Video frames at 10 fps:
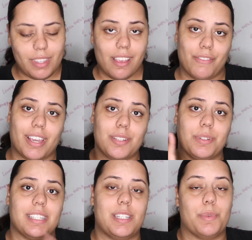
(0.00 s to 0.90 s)
if you guys
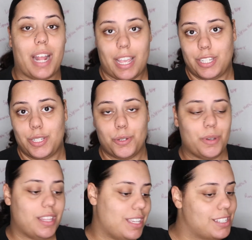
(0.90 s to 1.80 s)
want to see what I do
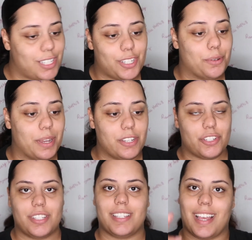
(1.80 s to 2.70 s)
in these
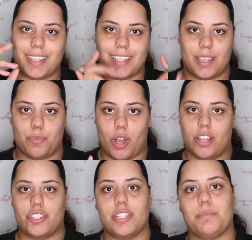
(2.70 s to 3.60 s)
situations, keep
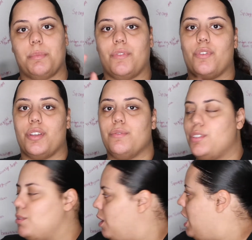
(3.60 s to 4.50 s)
watching. But before you
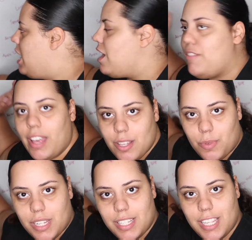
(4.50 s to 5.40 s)
do, if you guys
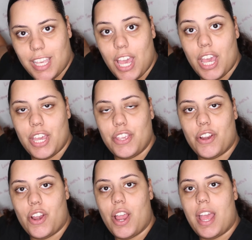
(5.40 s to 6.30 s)
want to see
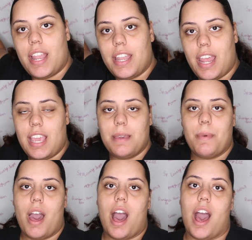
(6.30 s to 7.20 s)
your
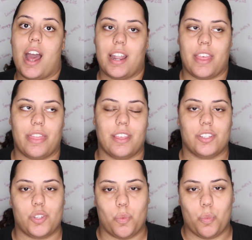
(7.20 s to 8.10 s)
name on
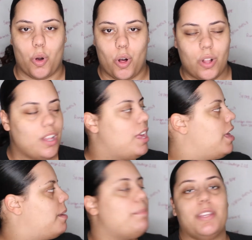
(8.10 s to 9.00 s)
this wall,
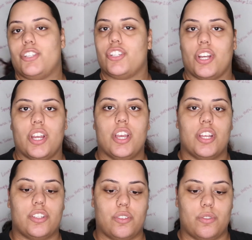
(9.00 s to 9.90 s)
be sure
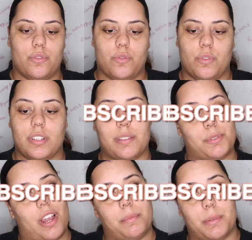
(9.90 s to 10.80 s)
to
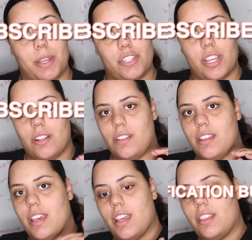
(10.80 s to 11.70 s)
subscribe to my channel,
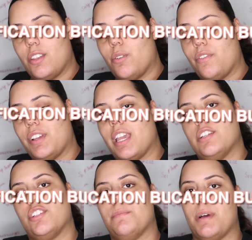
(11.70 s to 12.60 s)
hit the
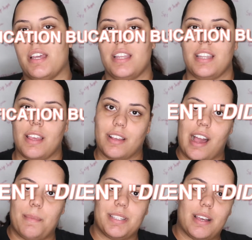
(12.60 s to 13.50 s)
notification button,
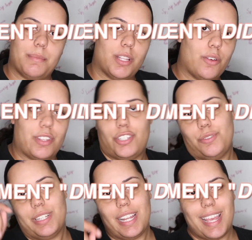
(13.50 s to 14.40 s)
comment down below that
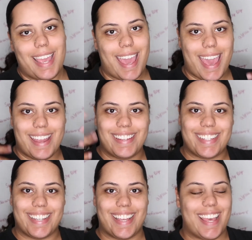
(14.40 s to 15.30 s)
you did it, and